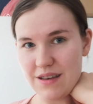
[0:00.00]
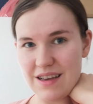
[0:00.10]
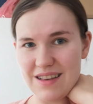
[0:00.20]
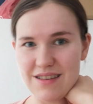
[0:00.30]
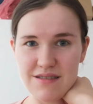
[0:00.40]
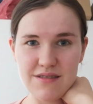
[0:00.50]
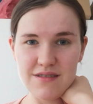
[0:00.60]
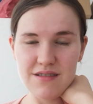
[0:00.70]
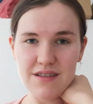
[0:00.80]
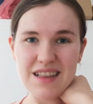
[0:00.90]
is
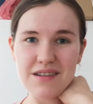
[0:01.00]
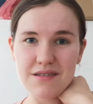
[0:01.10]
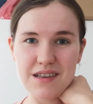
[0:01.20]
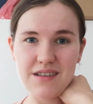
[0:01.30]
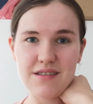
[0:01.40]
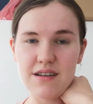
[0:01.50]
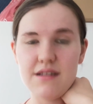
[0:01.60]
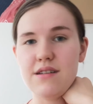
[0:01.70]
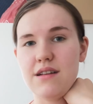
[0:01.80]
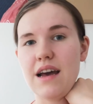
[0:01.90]
a lot easier
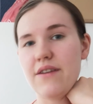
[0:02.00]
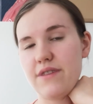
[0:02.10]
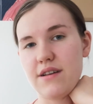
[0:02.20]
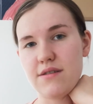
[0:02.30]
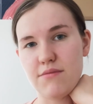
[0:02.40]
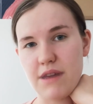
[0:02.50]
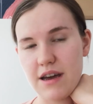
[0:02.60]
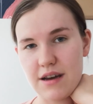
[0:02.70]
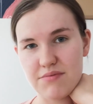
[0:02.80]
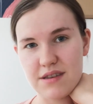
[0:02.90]
than having to make up